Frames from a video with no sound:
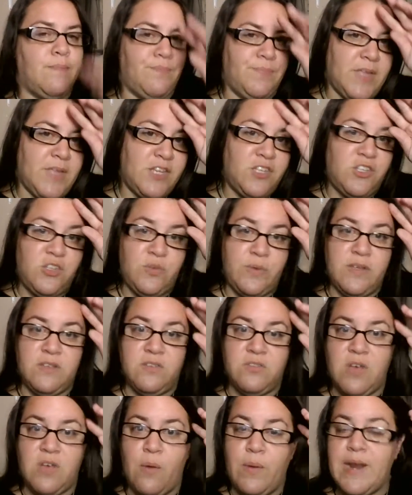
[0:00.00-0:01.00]
in doing
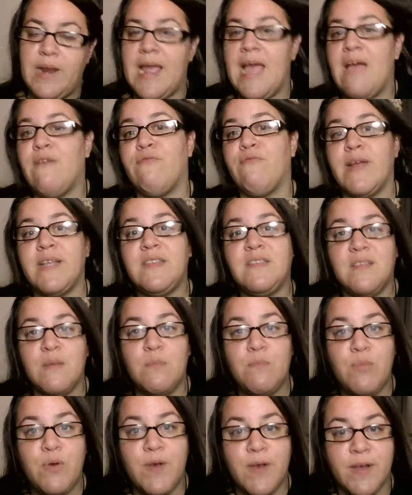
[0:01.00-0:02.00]
so. And I have read
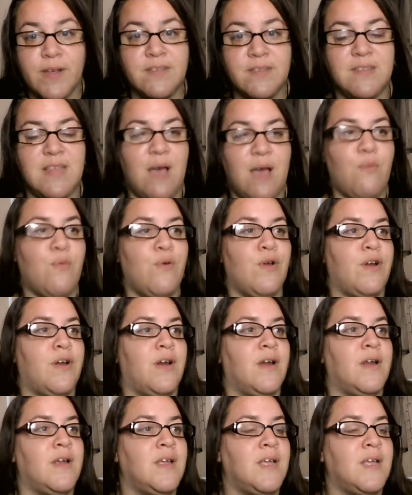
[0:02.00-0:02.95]
some books that were